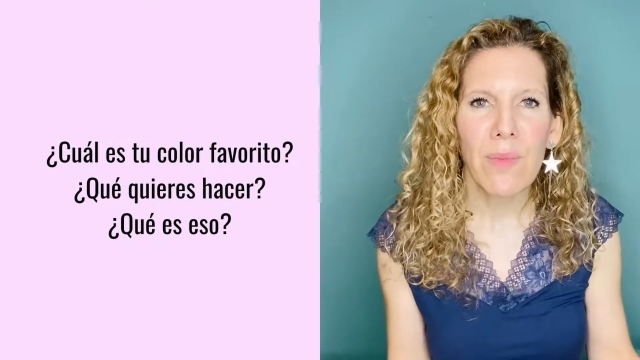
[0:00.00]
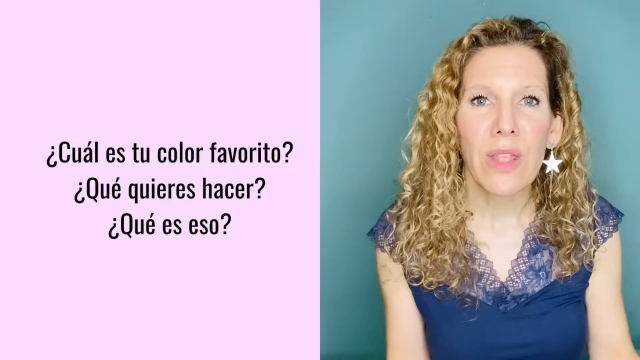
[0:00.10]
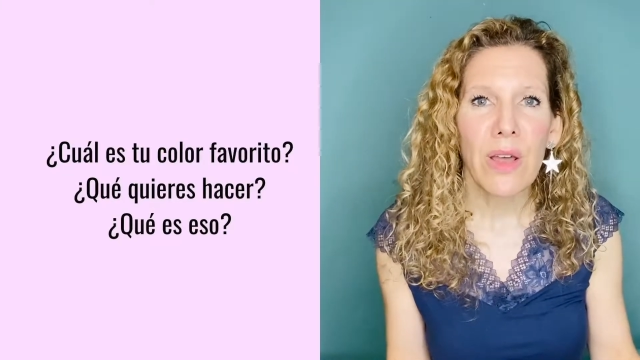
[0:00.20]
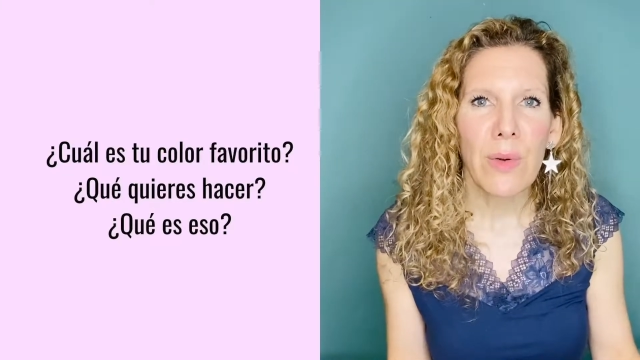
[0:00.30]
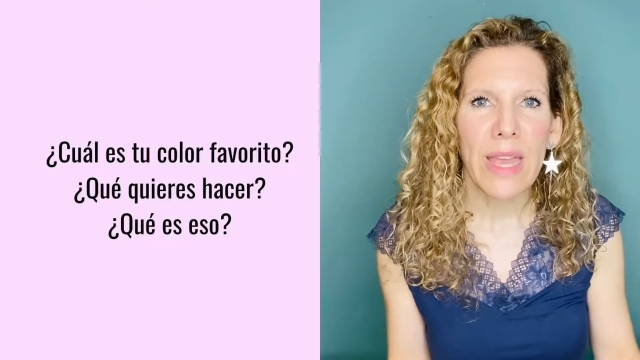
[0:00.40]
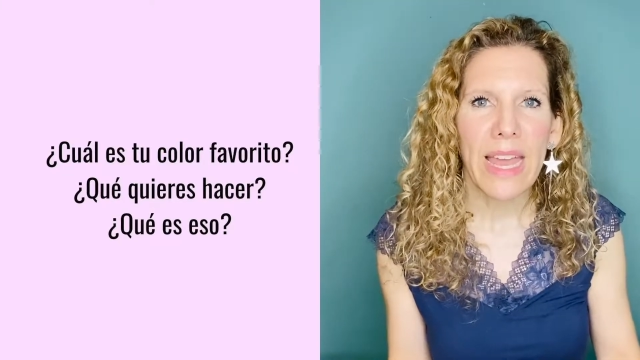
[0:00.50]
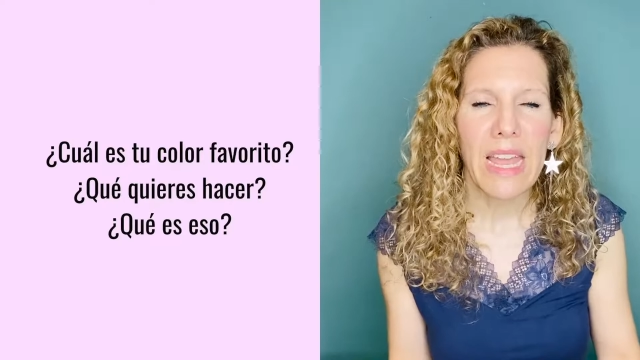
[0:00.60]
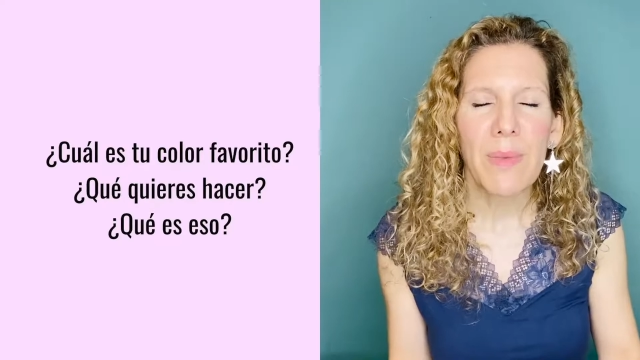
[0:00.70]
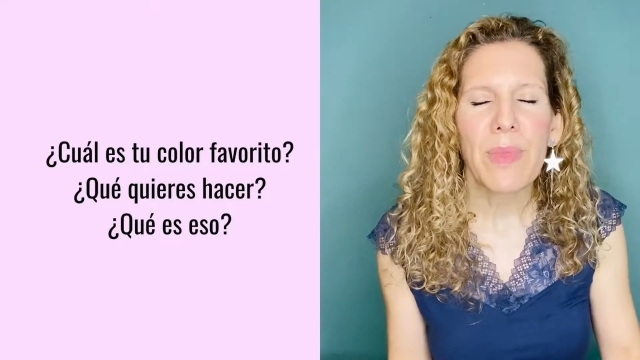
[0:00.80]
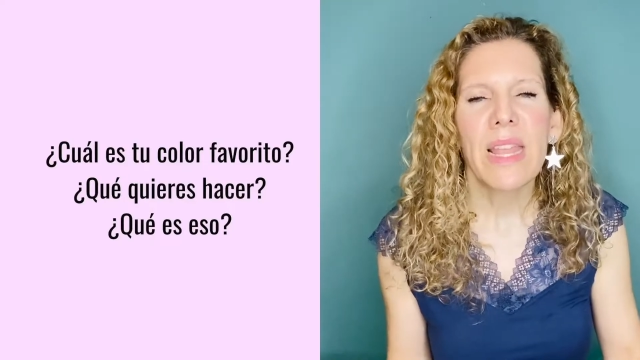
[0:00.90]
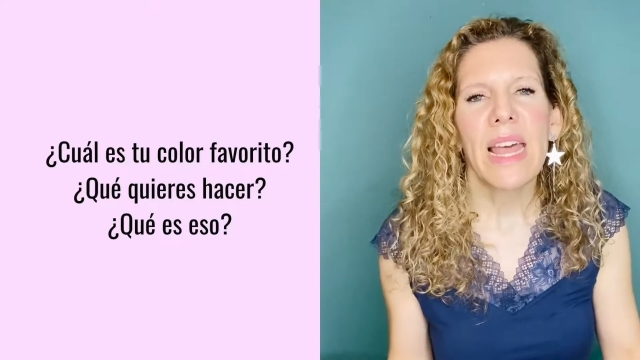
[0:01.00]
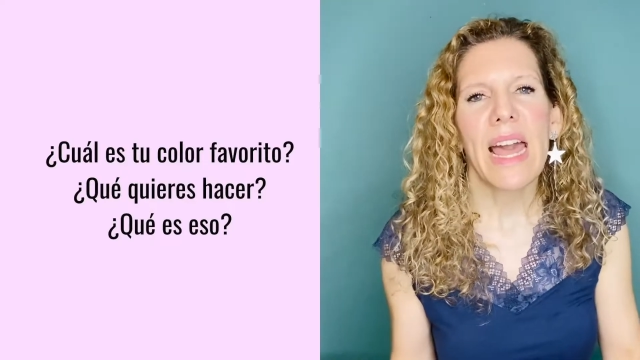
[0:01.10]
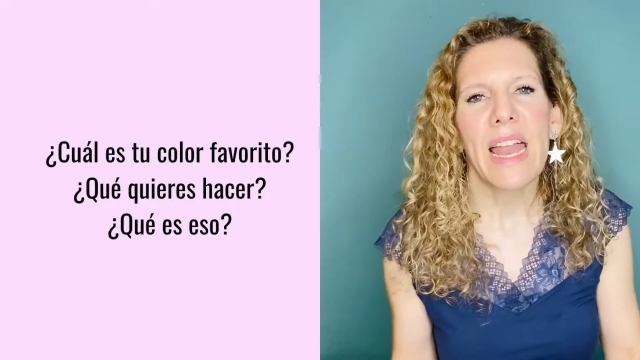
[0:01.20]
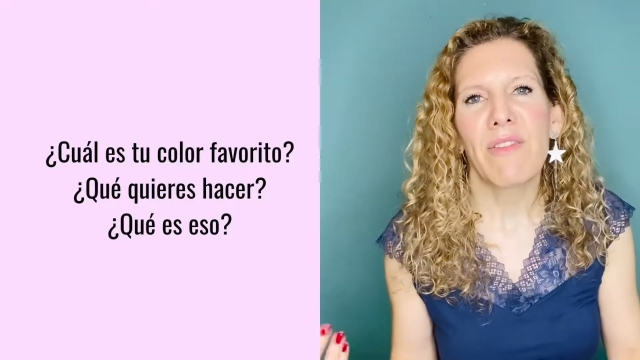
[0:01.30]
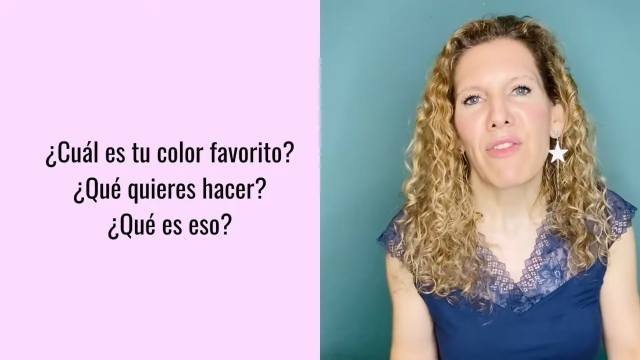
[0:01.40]
Okay, and
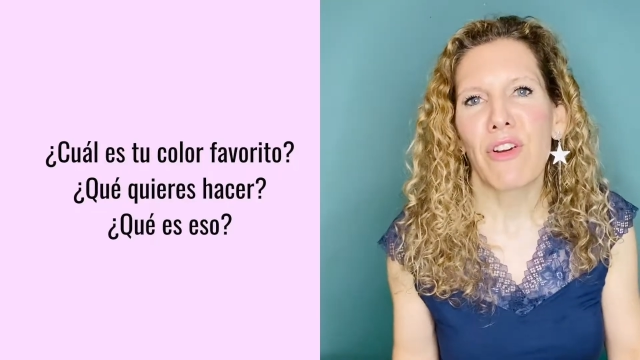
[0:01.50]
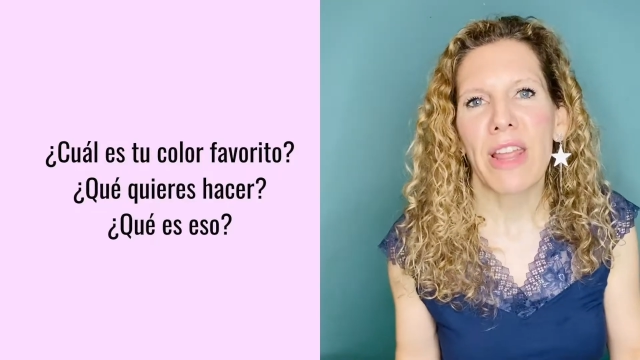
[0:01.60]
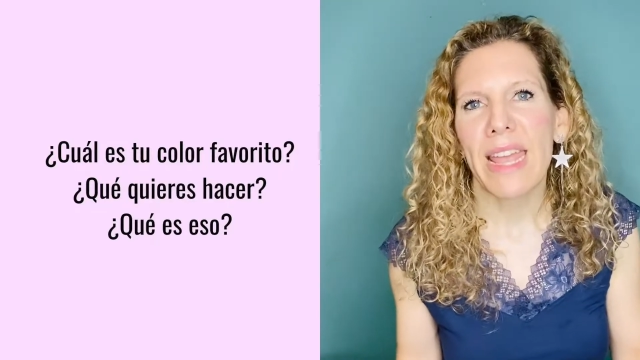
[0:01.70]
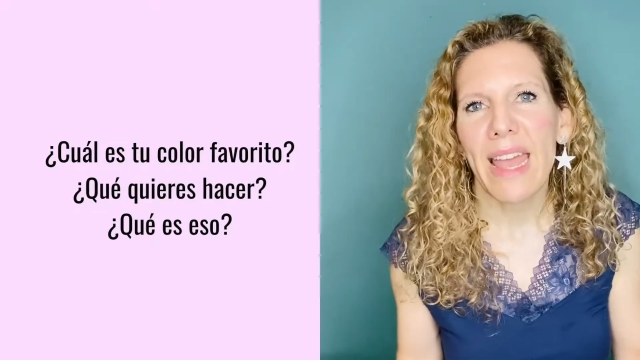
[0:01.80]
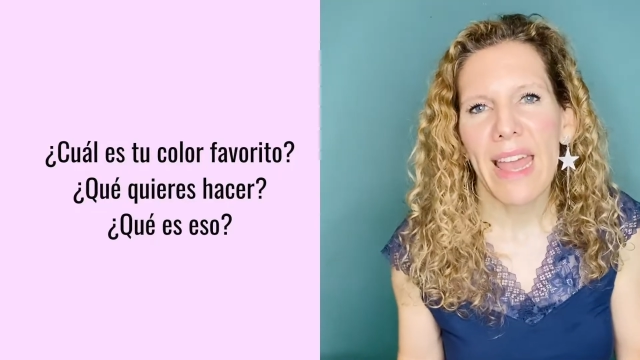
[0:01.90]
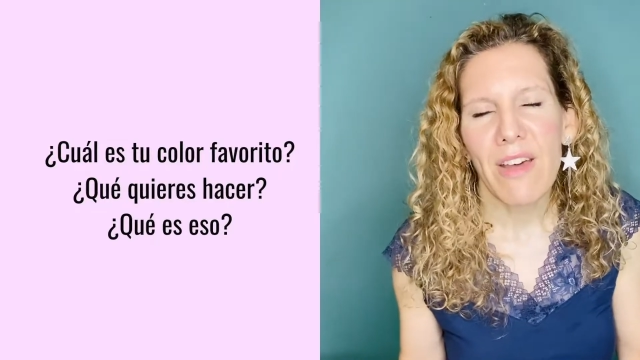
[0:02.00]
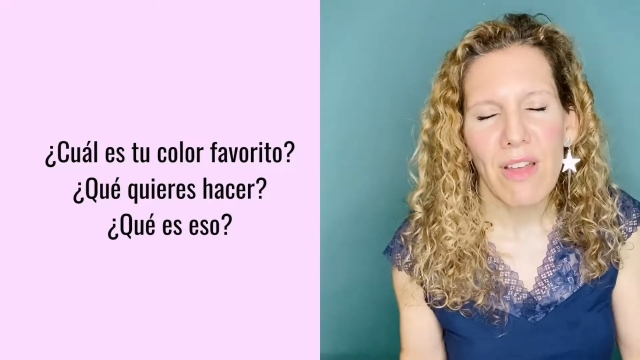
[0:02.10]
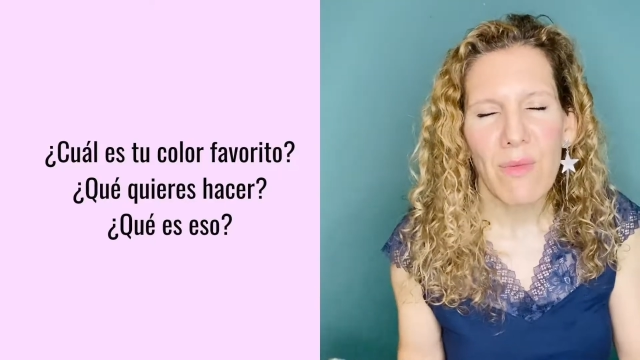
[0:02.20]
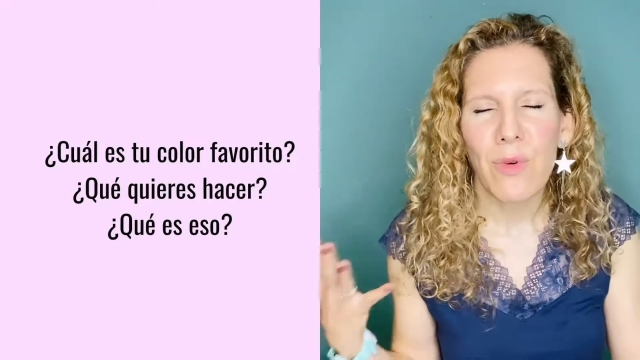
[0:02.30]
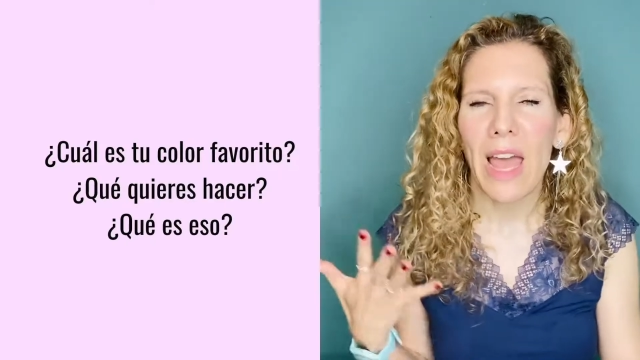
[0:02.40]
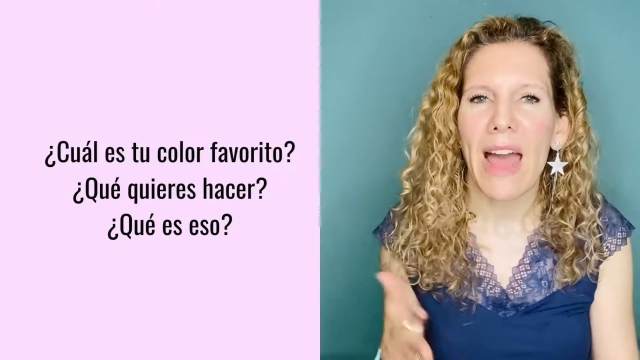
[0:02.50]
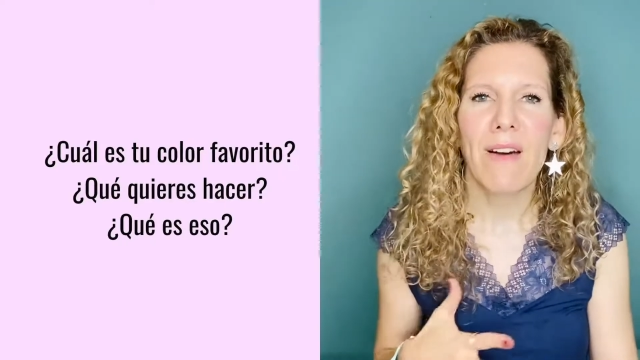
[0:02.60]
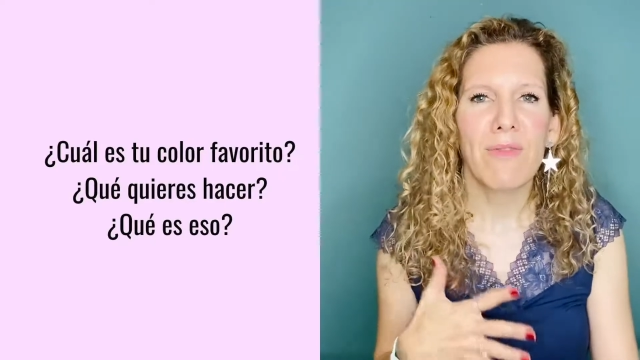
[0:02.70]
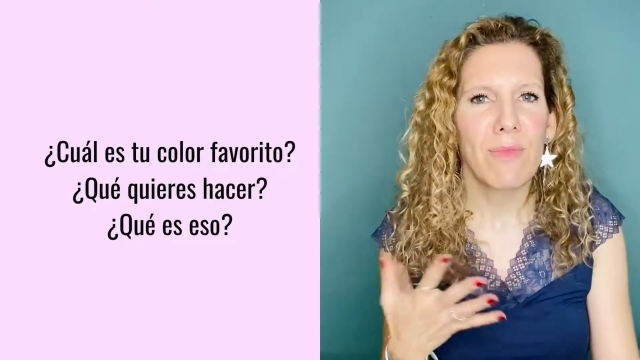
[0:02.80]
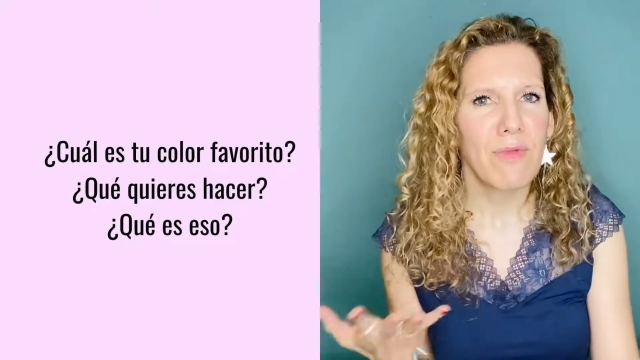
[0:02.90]
for qué, we have,
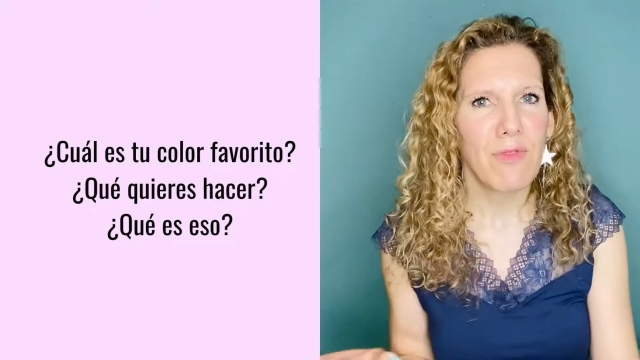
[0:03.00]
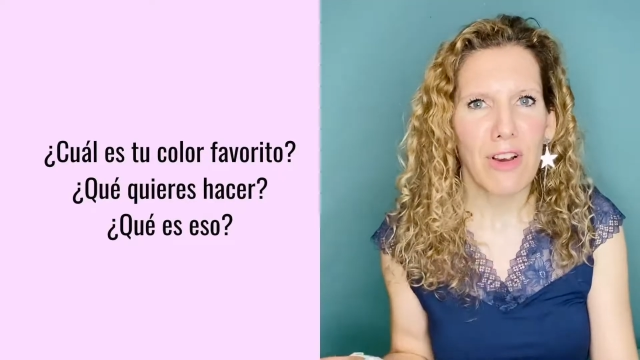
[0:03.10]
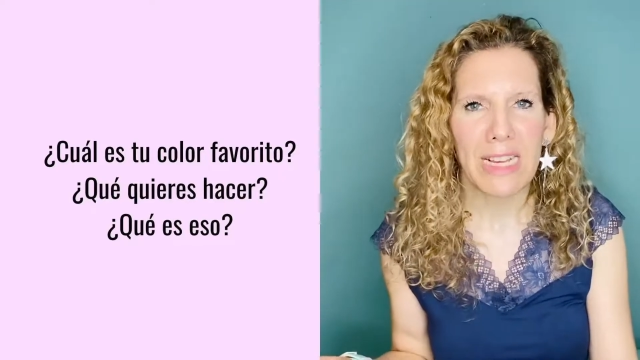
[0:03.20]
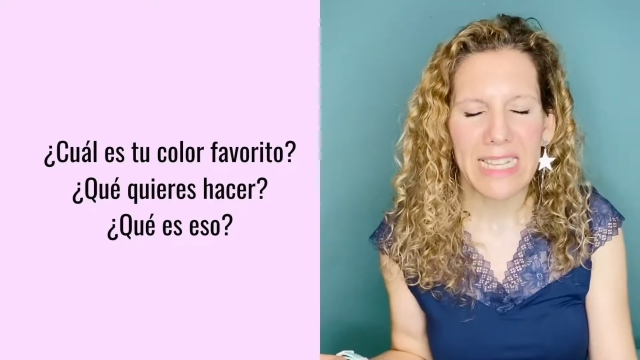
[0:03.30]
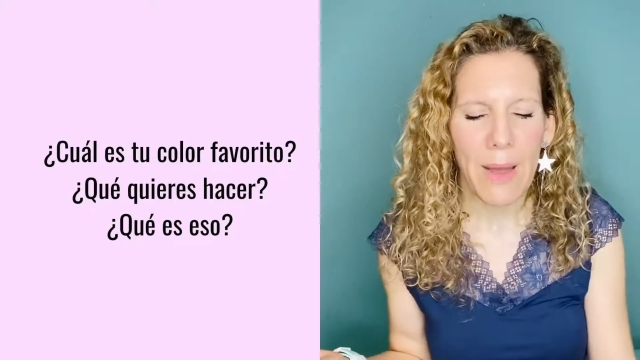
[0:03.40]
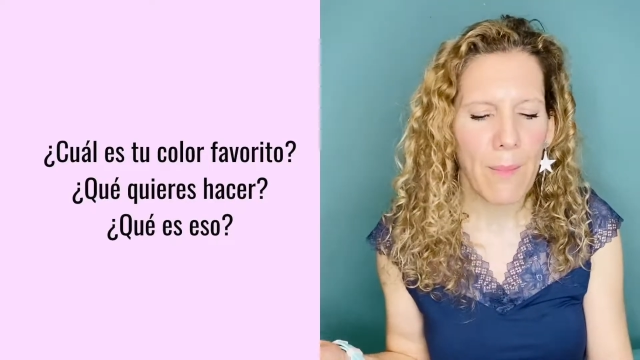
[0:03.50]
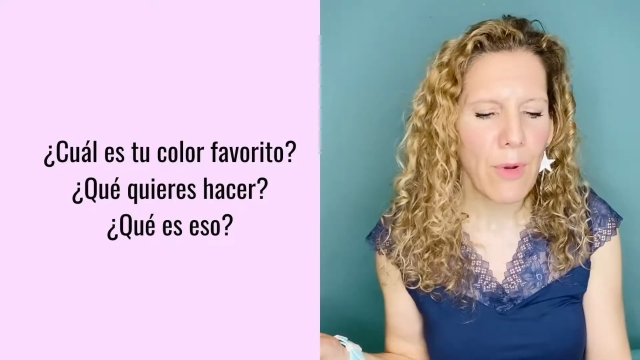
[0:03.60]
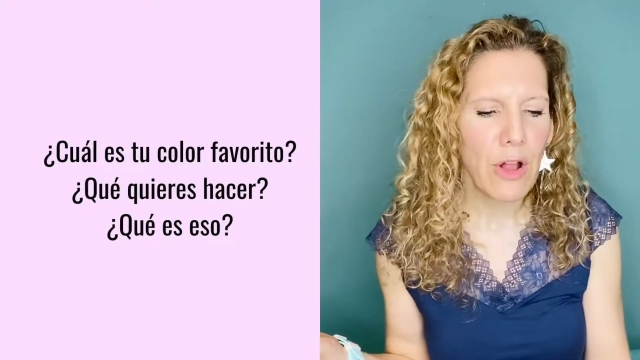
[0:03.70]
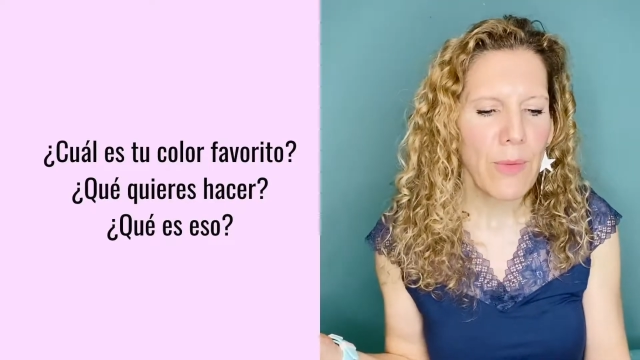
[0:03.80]
for example,